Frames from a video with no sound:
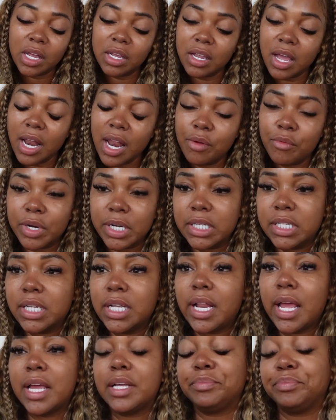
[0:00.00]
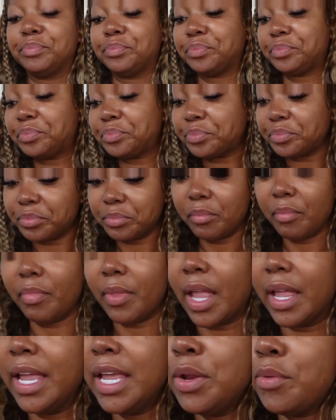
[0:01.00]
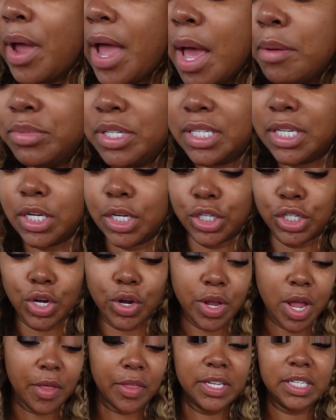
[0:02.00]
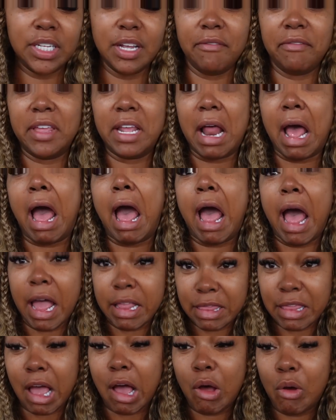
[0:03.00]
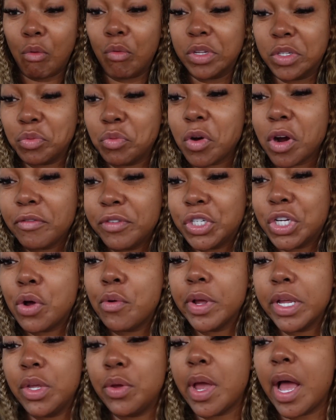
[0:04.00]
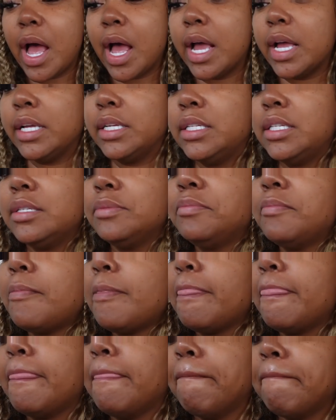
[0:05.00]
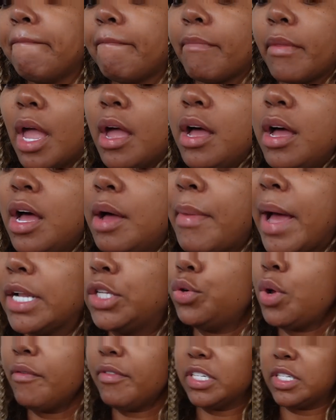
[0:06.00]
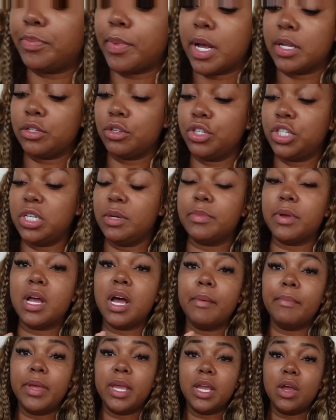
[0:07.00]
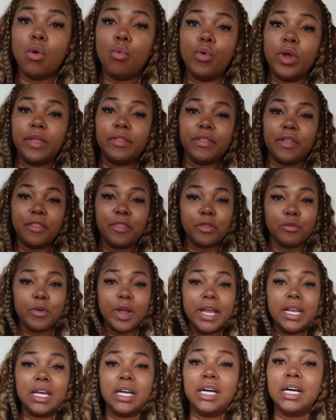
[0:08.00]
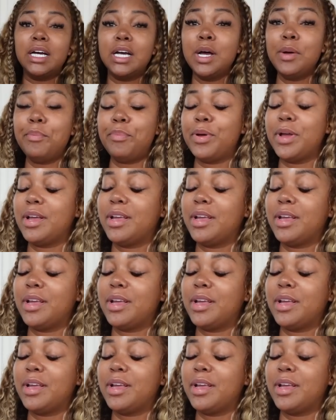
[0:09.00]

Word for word: Y'all ain't want to see that. Anyway, I'm just going to show y'all the stuff that I thought was worth showing you guys. I do have a sponsorship coming with ThredUp.